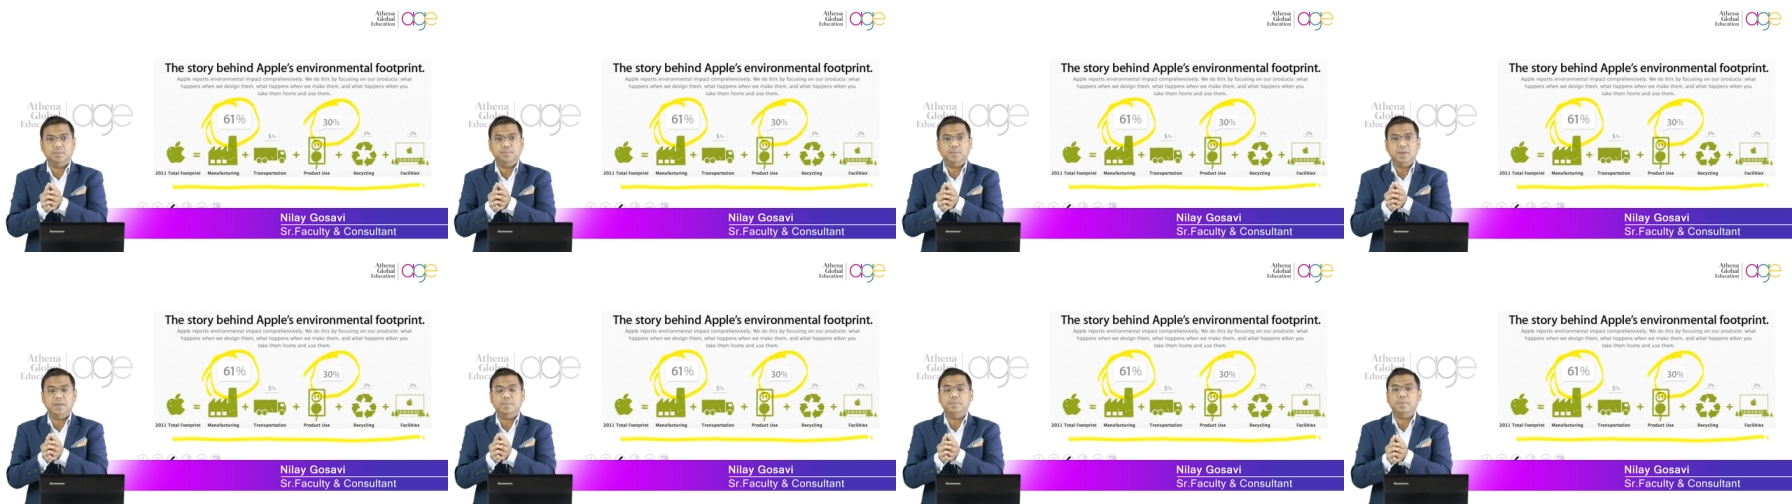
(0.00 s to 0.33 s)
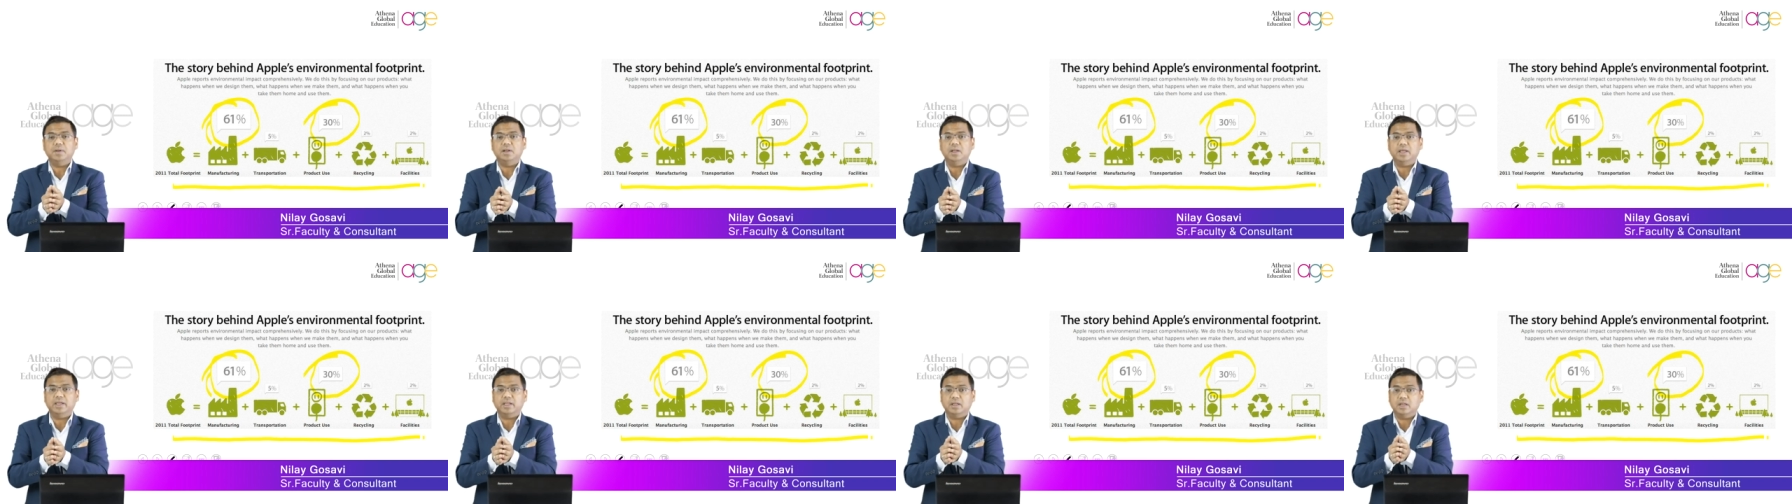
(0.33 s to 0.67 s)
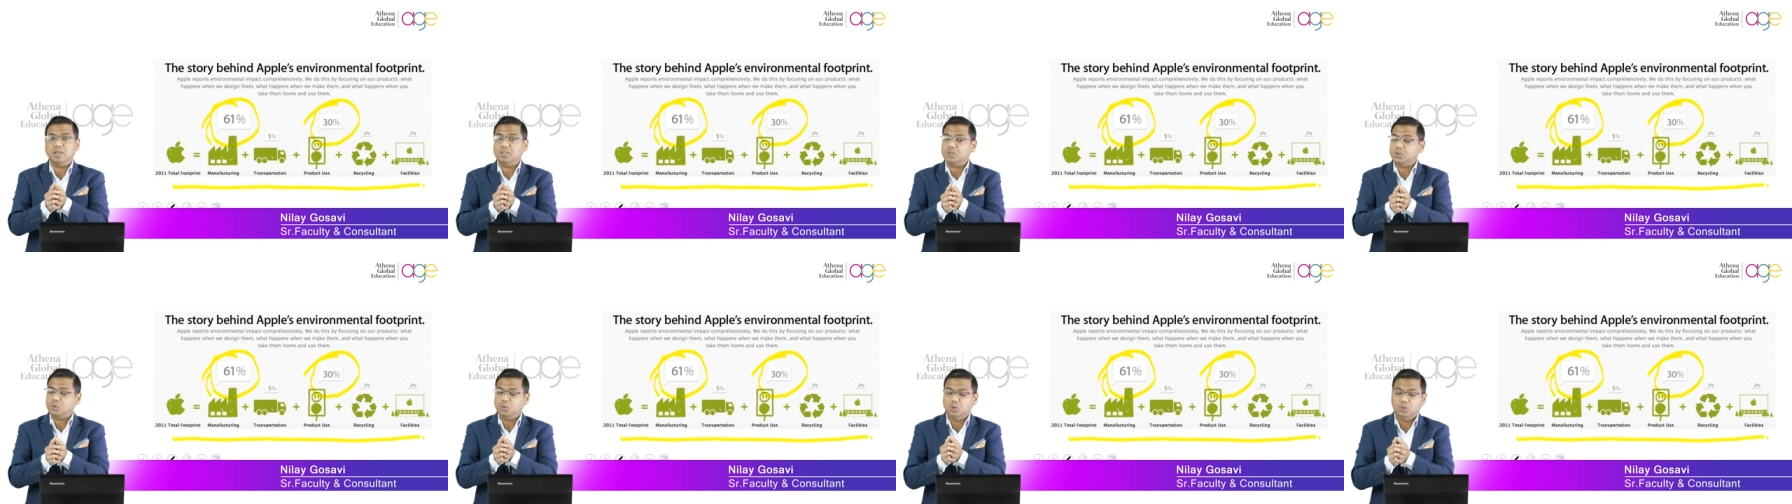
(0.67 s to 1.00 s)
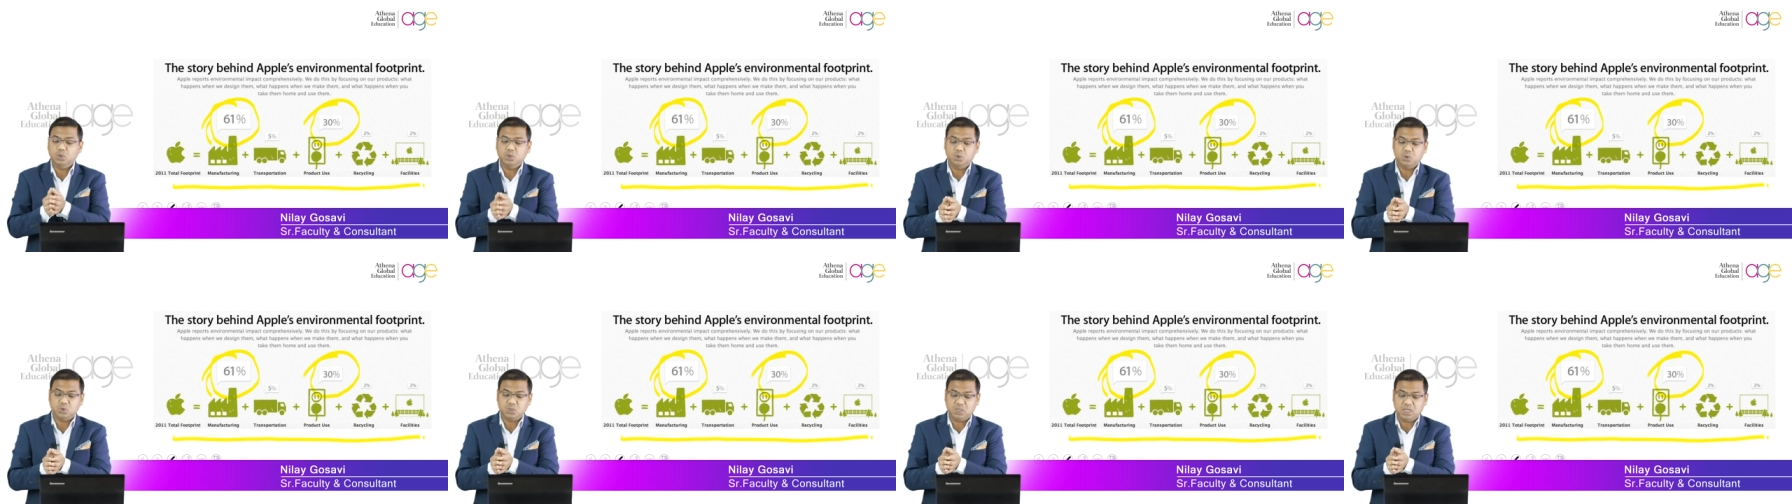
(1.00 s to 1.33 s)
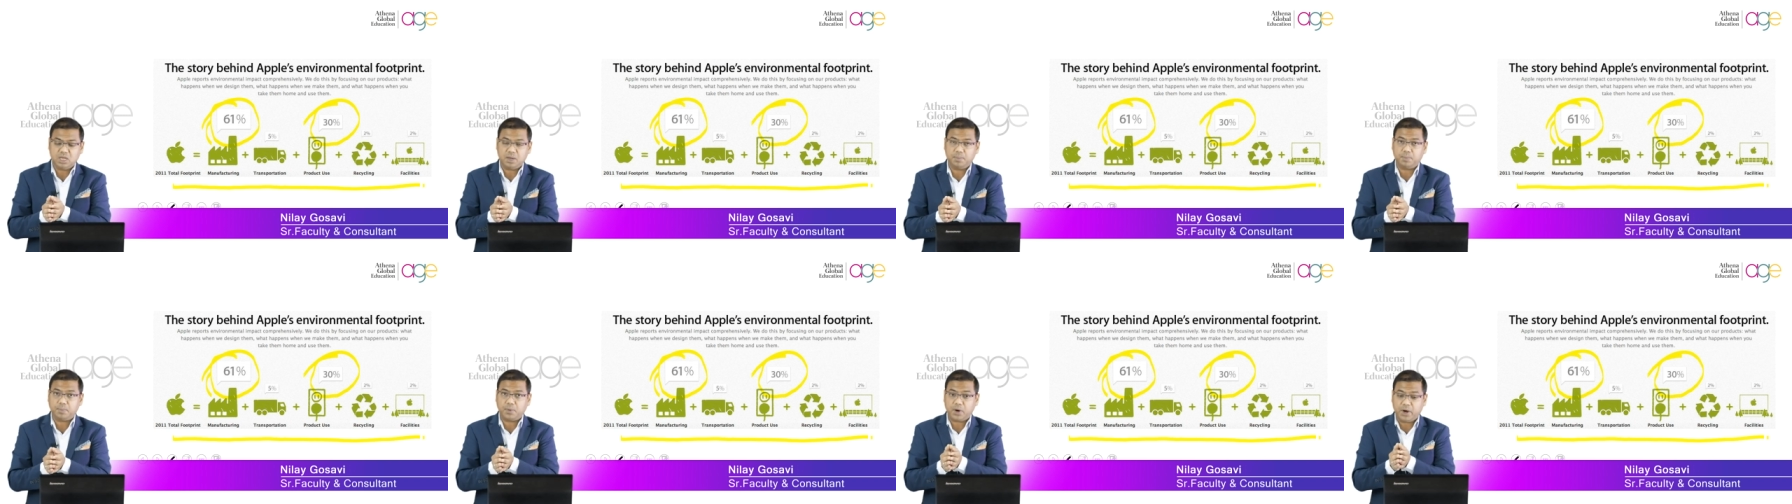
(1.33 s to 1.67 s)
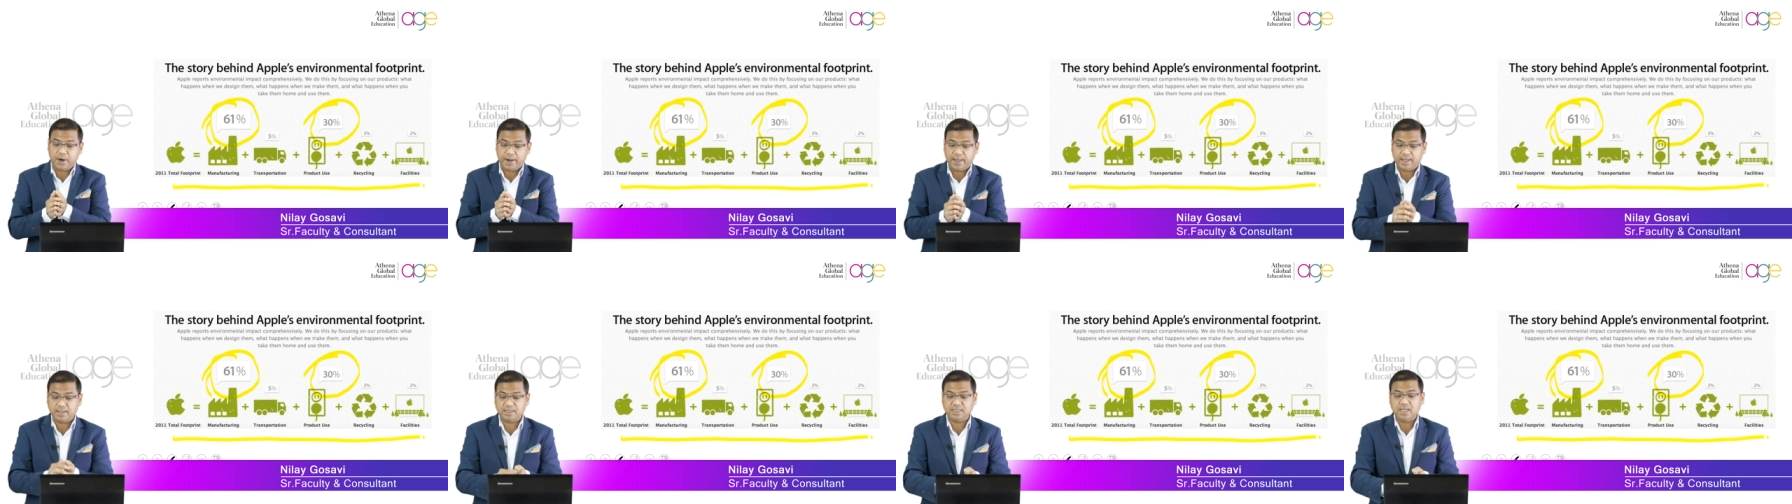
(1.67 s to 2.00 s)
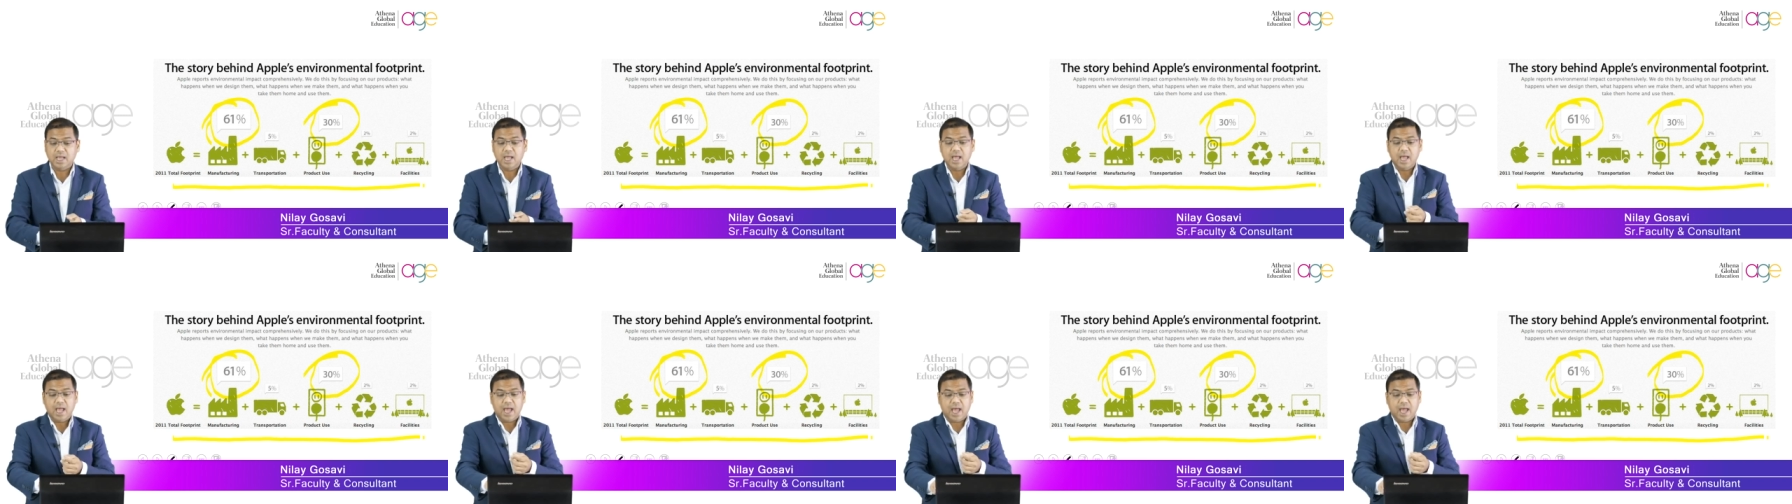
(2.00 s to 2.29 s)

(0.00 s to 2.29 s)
people like us who use their products